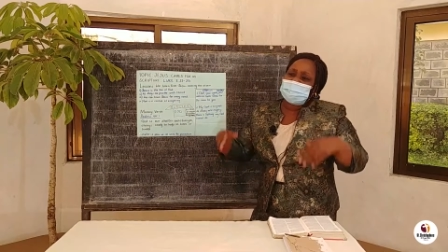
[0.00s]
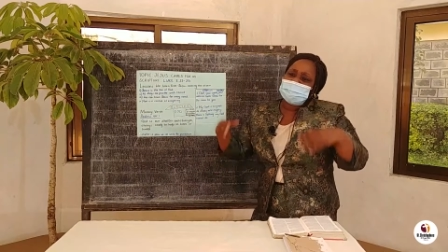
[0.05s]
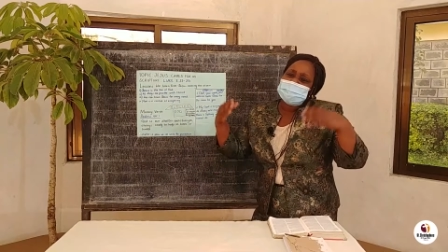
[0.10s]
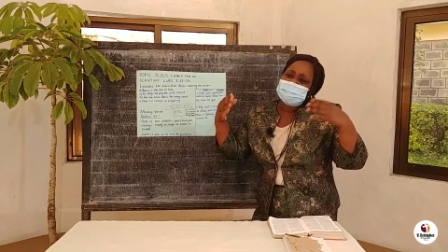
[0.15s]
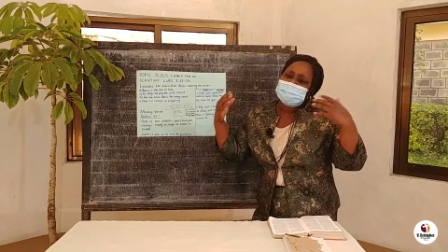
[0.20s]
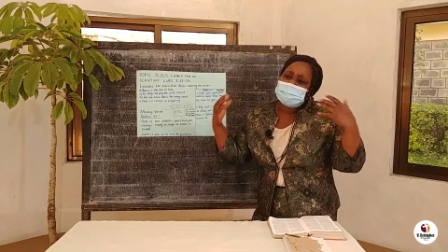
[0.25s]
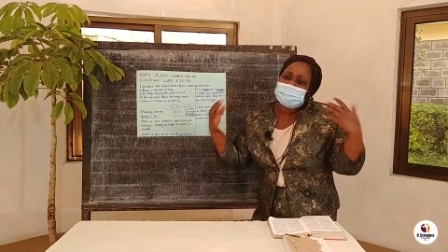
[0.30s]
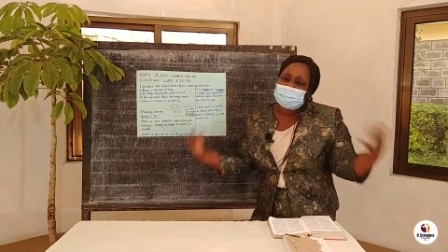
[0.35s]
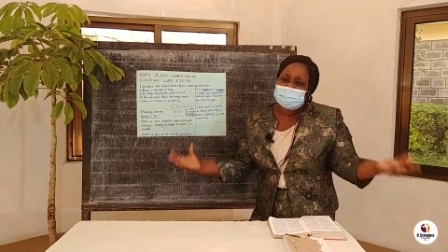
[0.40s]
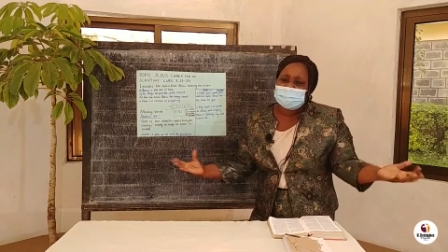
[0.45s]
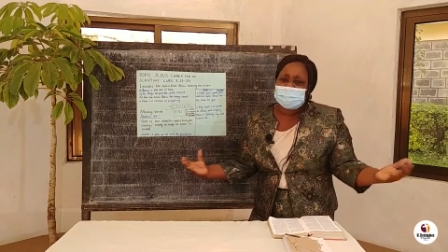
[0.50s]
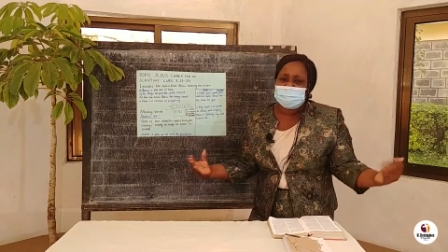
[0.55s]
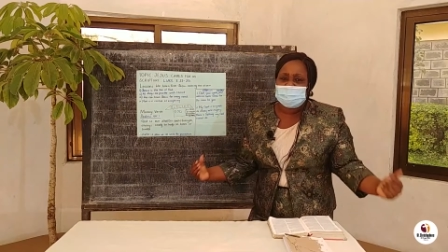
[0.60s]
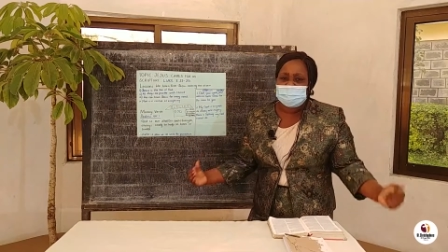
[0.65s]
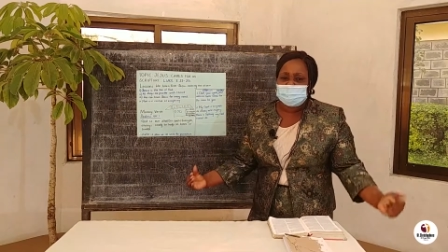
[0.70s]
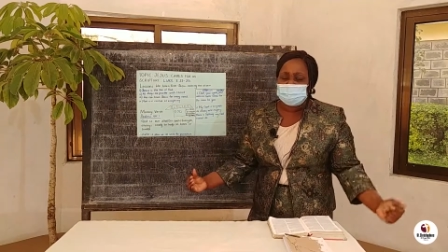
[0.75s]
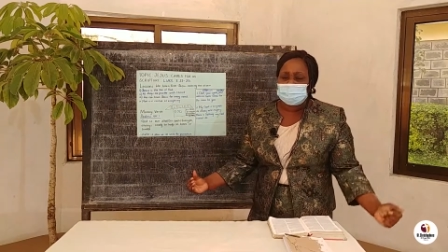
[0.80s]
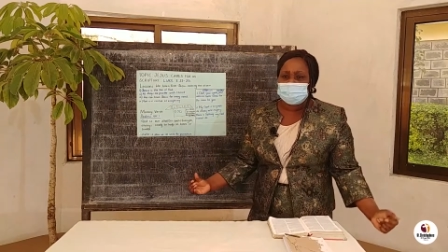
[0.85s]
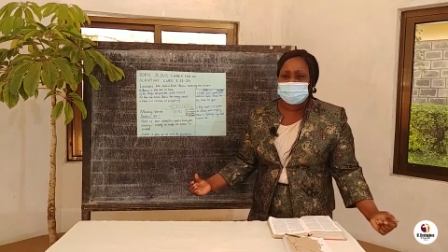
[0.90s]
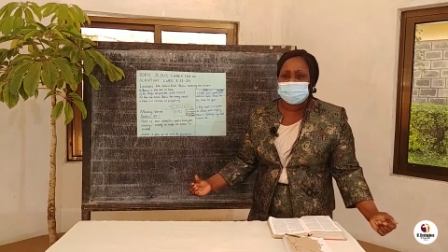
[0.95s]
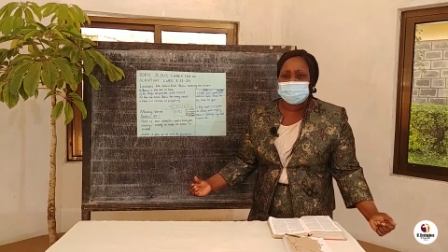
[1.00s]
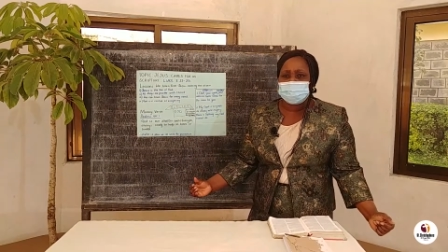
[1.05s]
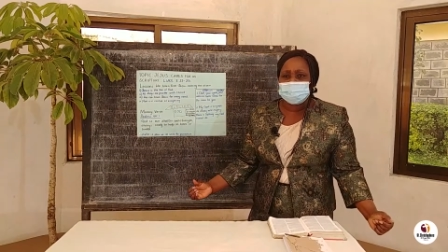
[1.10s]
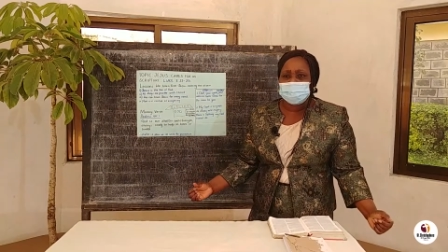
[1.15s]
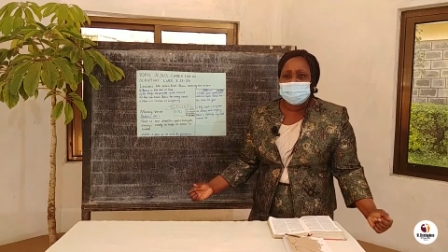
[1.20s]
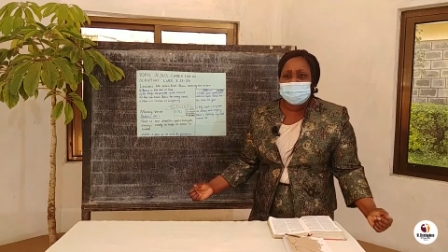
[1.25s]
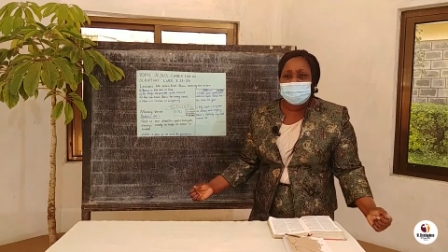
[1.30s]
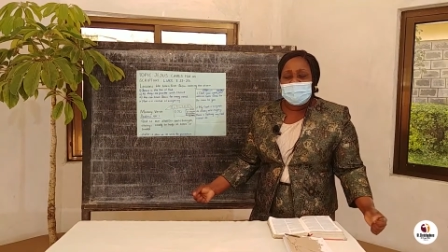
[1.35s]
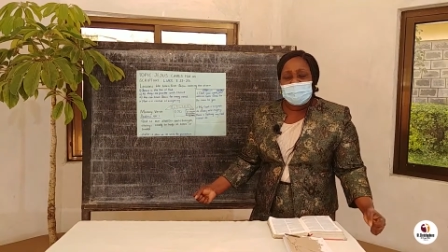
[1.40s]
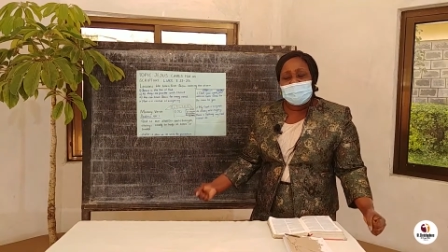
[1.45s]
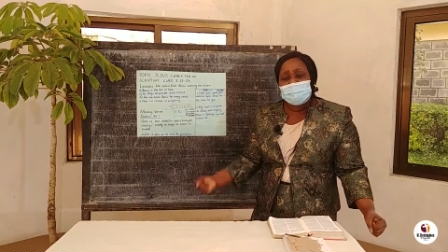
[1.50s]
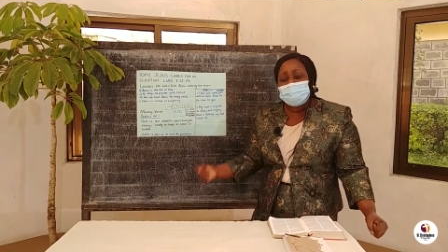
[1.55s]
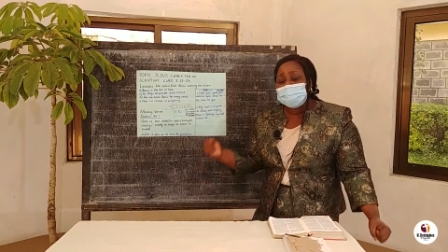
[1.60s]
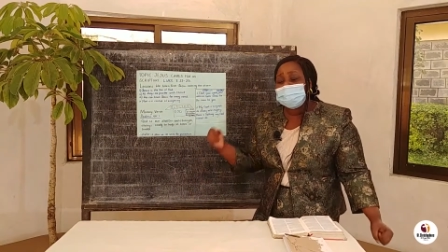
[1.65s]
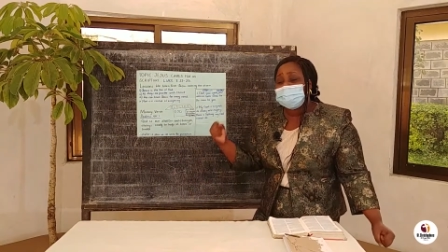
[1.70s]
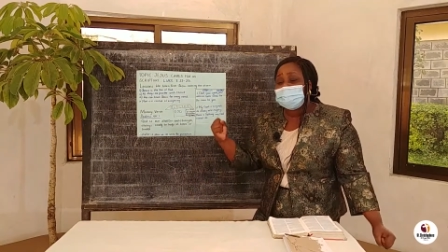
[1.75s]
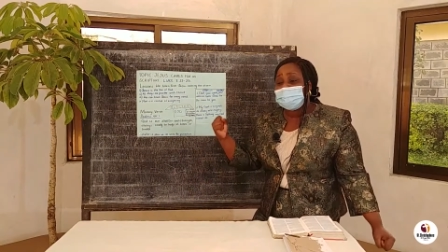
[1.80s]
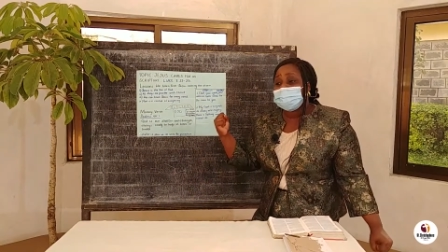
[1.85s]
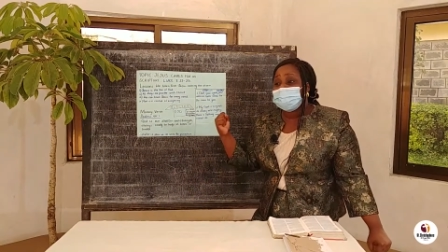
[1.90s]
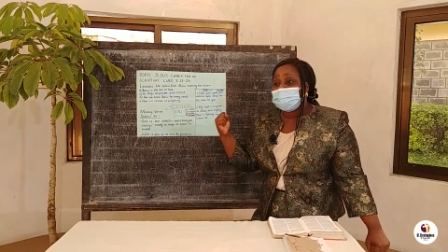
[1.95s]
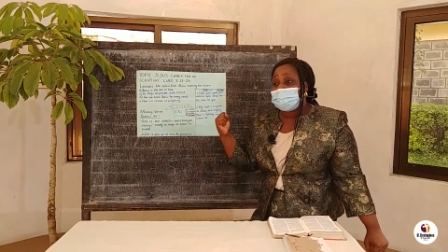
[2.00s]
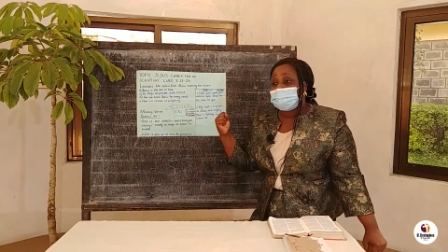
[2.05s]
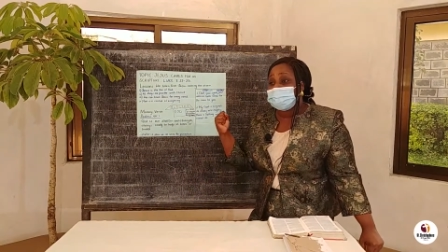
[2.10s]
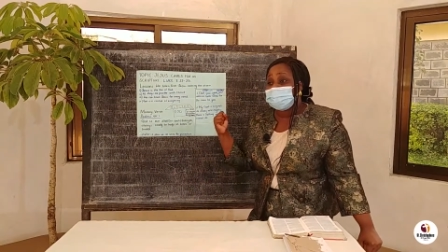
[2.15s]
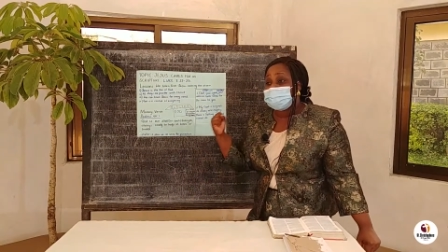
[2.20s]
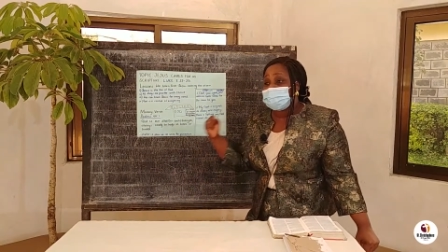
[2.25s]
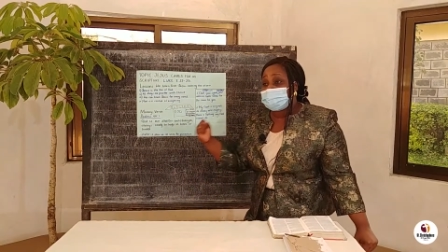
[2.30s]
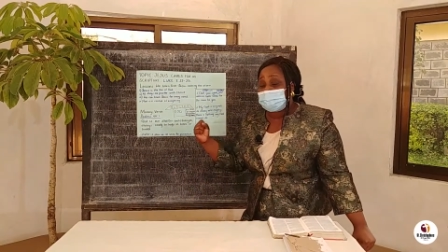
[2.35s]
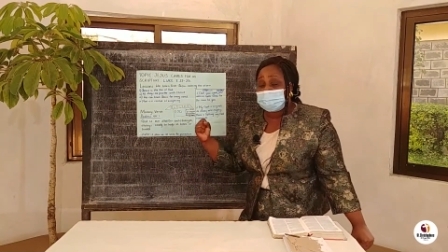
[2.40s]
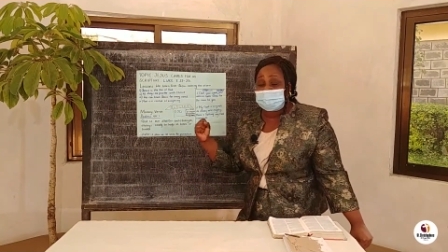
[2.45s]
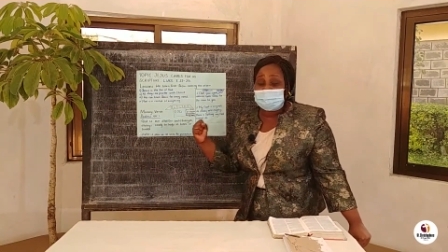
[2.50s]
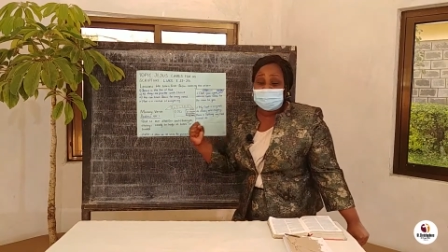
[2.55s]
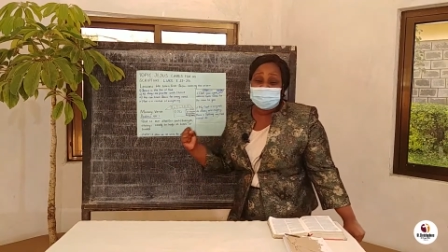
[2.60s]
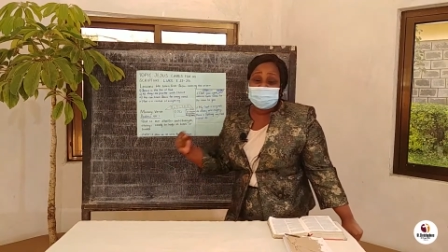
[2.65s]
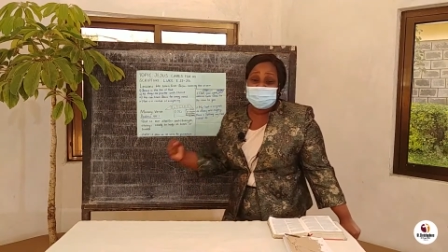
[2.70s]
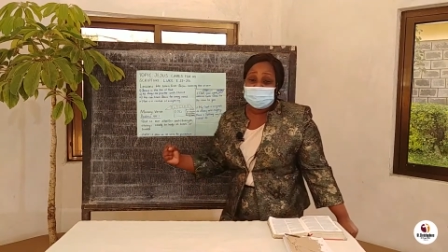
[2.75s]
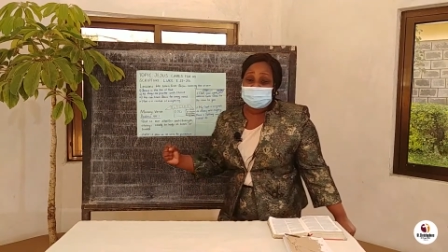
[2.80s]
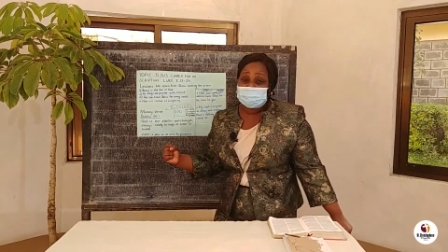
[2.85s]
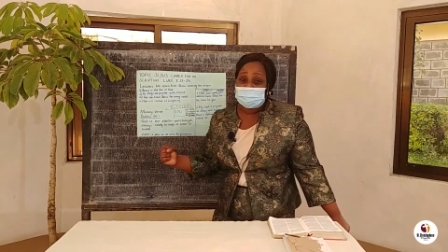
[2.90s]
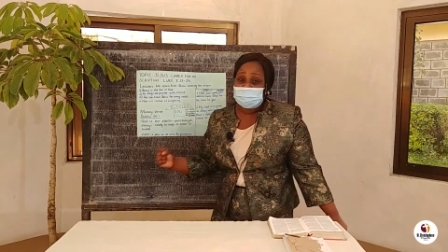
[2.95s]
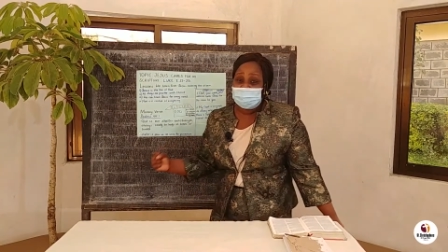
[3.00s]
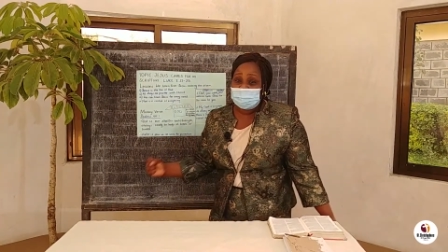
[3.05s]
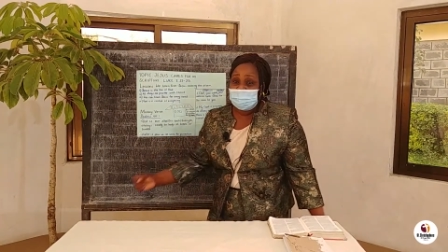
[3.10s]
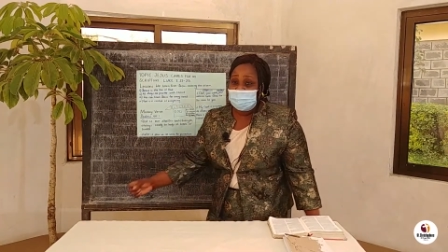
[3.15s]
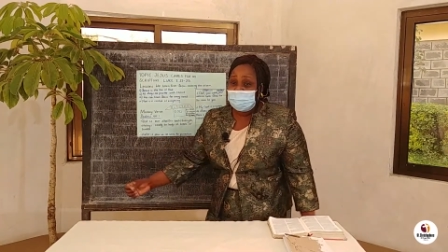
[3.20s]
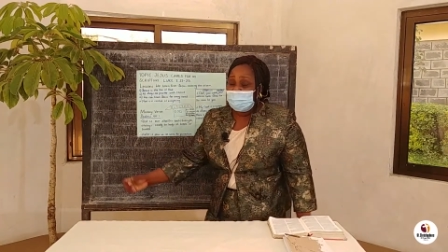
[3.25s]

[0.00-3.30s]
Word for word: There is nothing I could do. I could not control the nature.